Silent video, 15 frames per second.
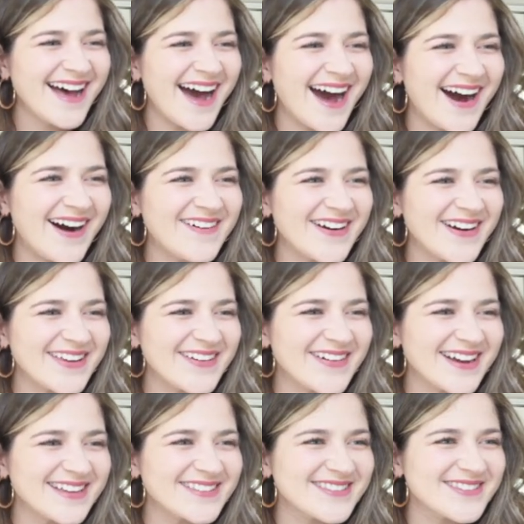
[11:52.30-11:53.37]
How are you
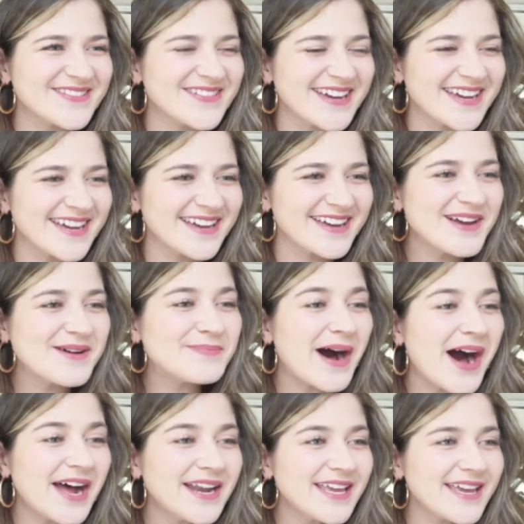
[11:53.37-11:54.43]
guys doing?
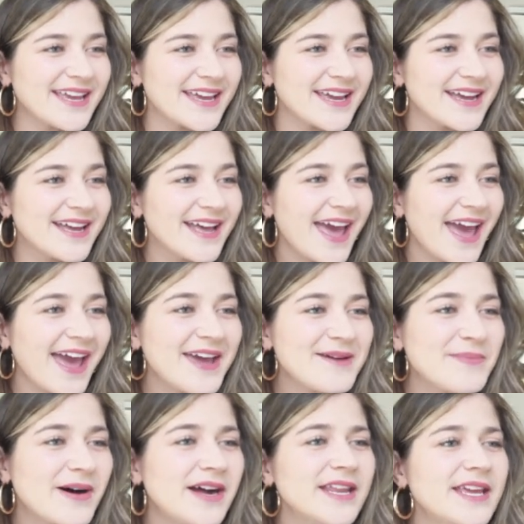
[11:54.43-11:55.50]
Bonnie! Hey,
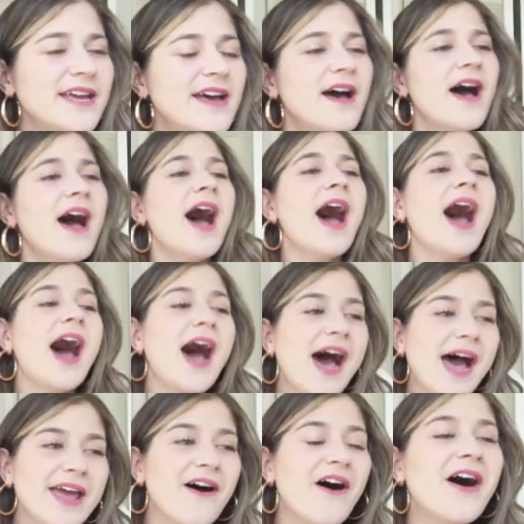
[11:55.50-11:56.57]
Bonnie.
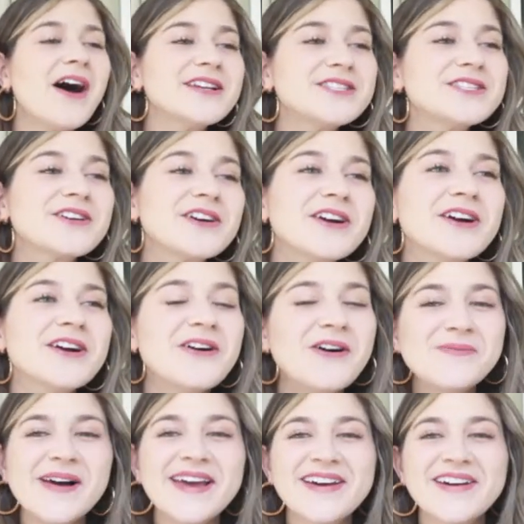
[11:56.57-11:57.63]
Hi, Oscar.
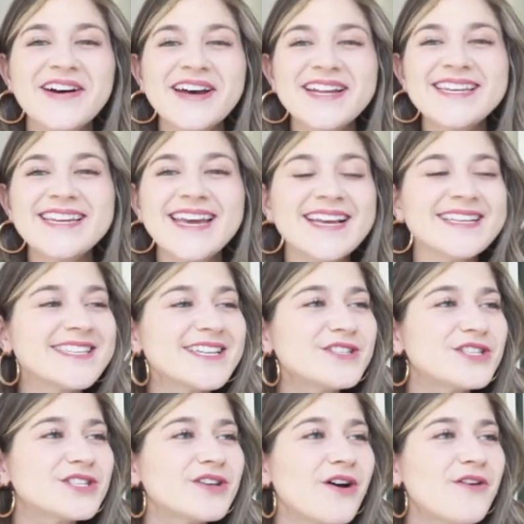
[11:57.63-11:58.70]
Oh my goodness.
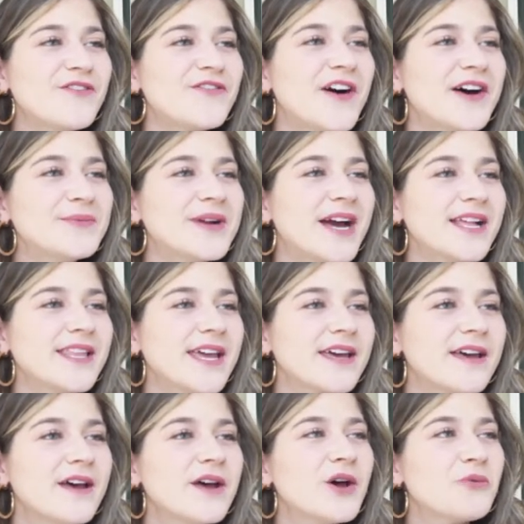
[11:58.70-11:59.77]
It's so fun when I
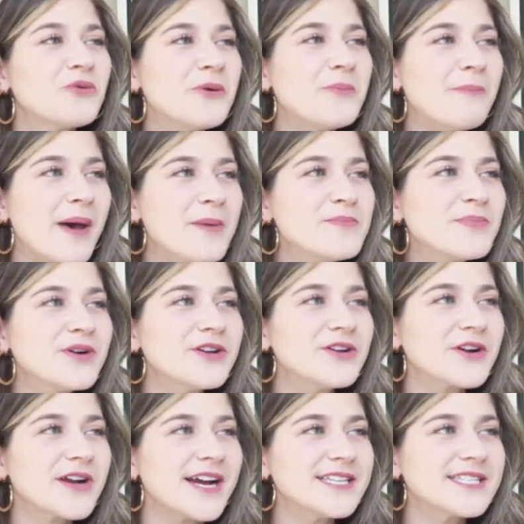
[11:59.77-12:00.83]
like remember
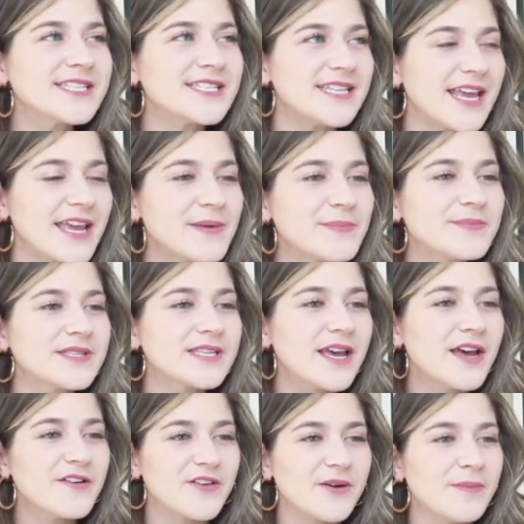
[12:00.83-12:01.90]
your guys' names
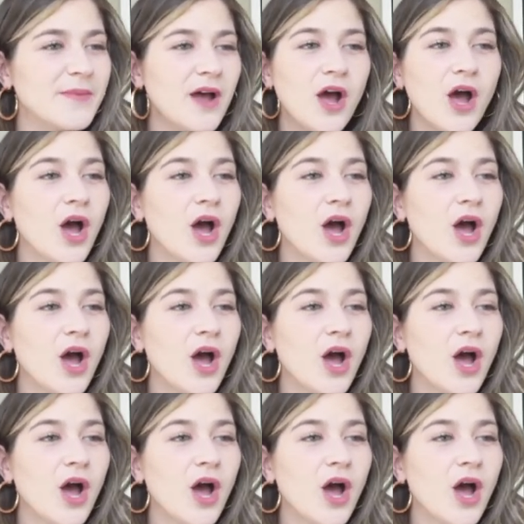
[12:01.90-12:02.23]
from...